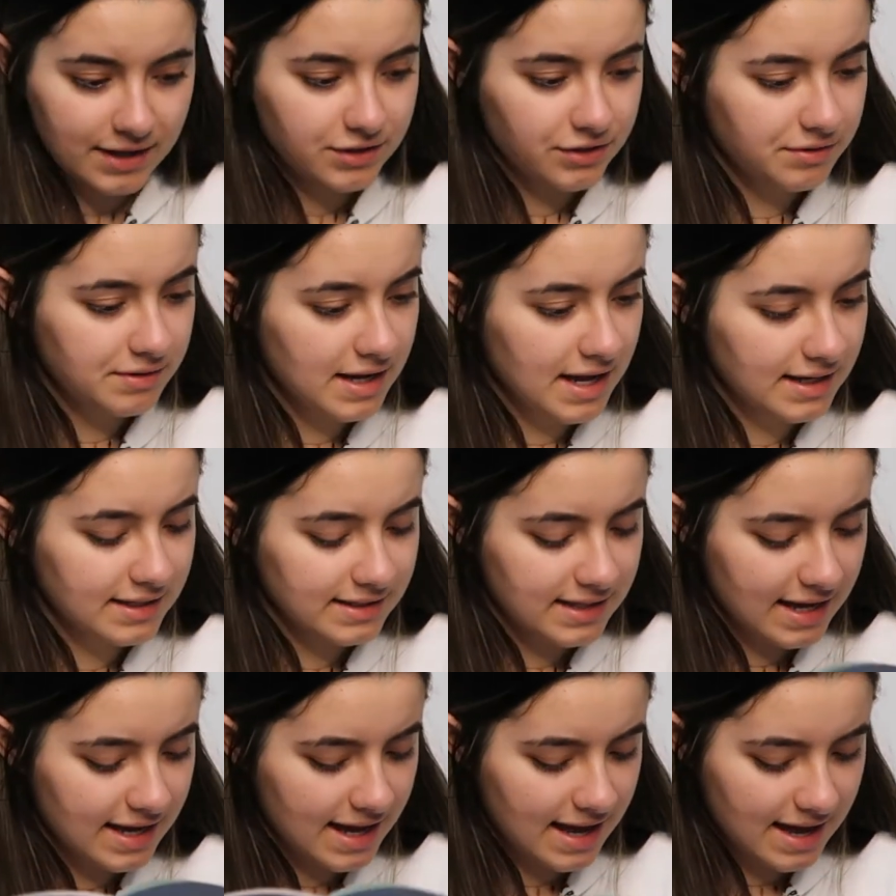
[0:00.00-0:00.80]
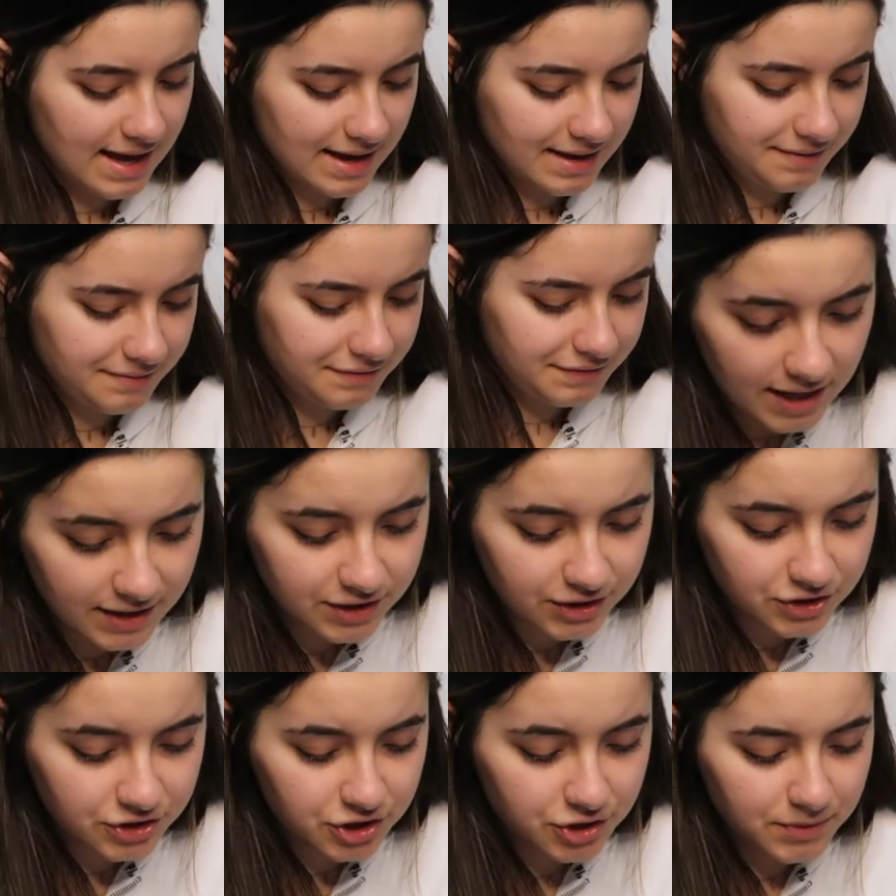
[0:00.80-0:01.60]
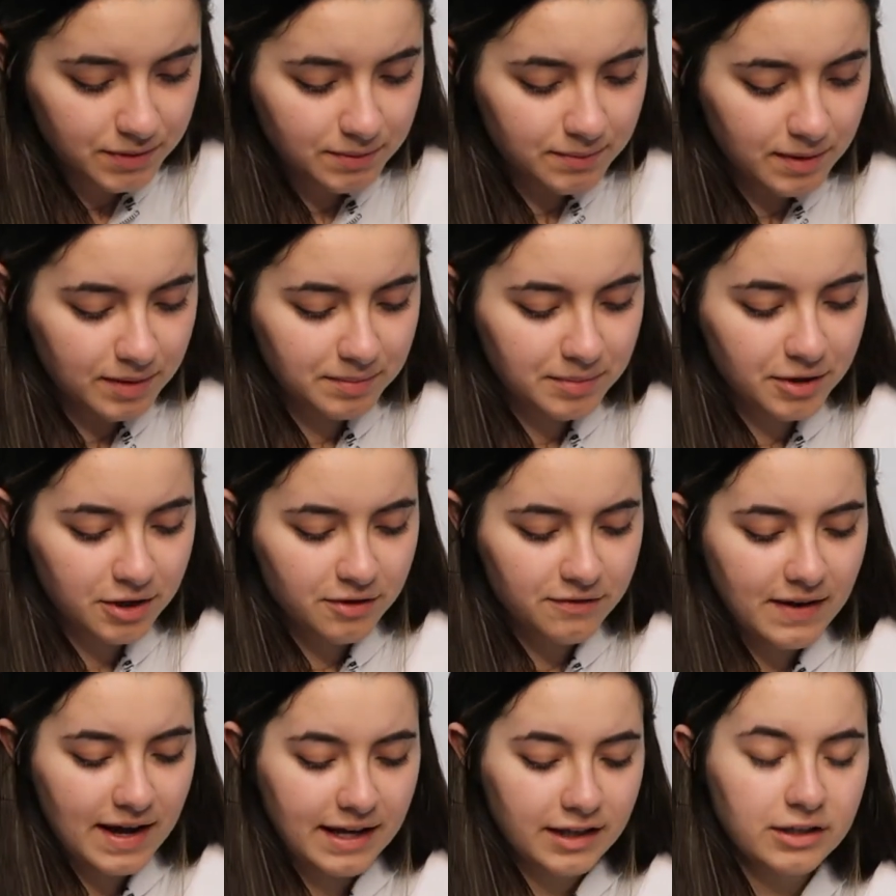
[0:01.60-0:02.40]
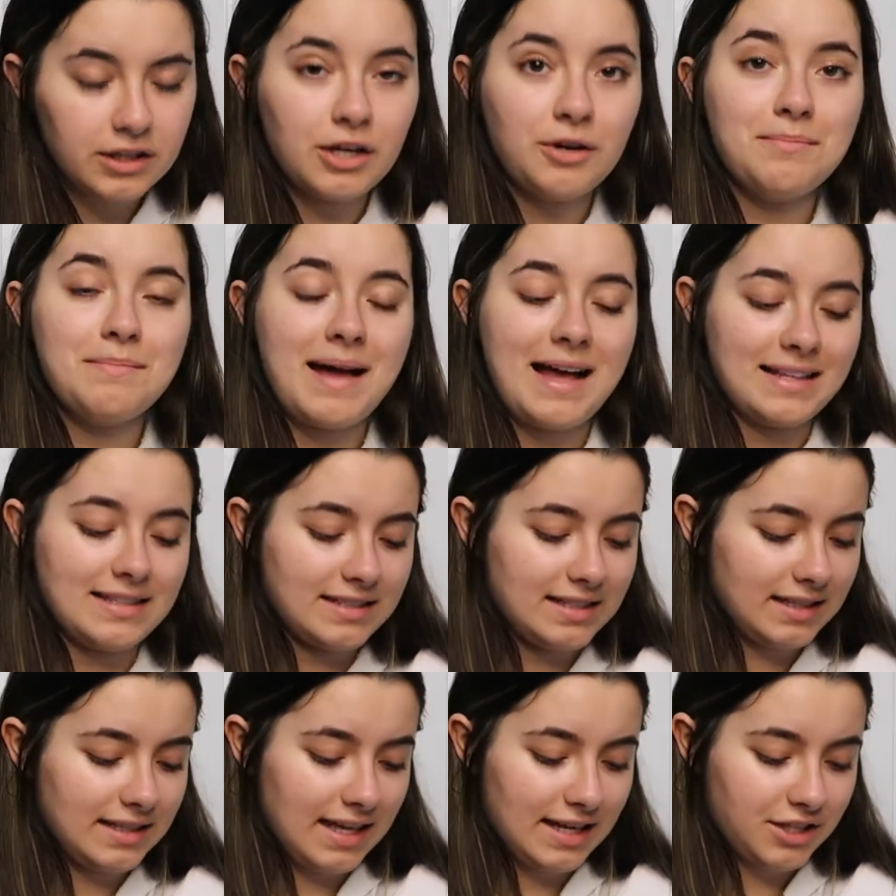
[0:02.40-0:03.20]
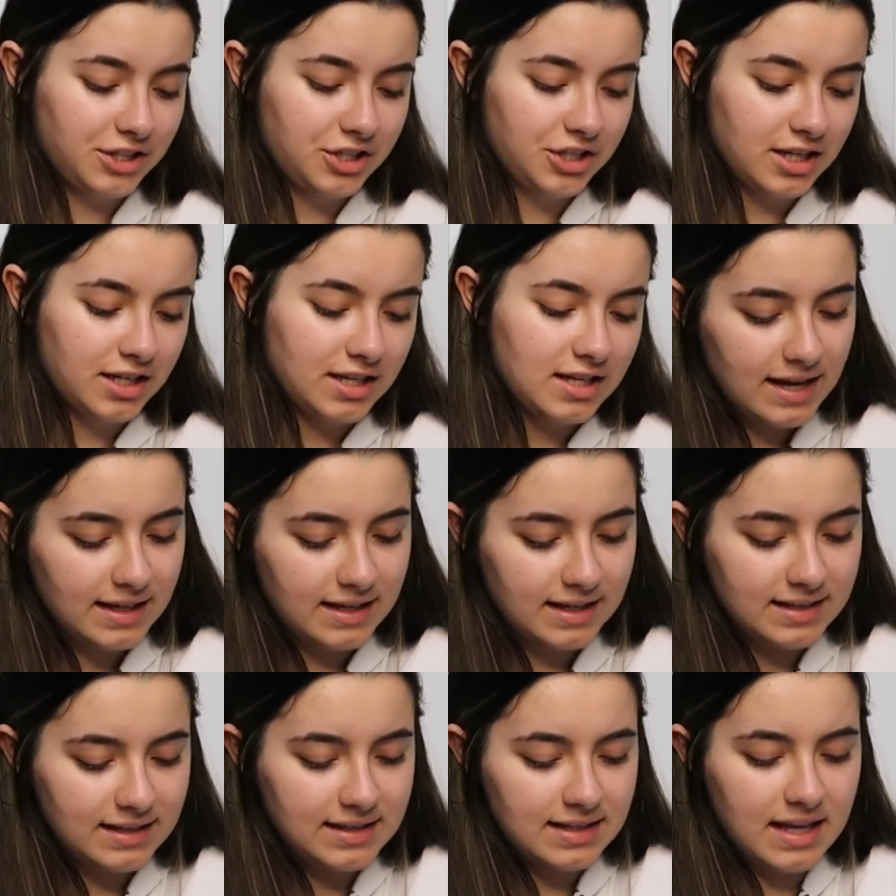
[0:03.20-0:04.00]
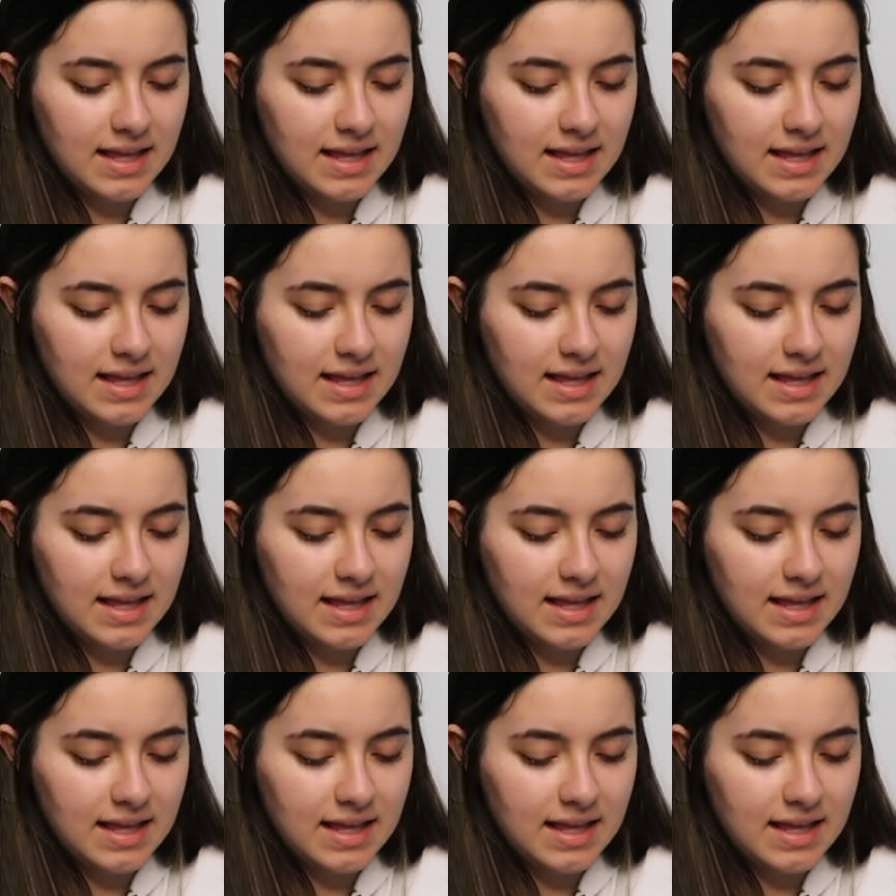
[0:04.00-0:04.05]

so next I have, it's a 2-in-1 Purifying Glow Mask Collection. It is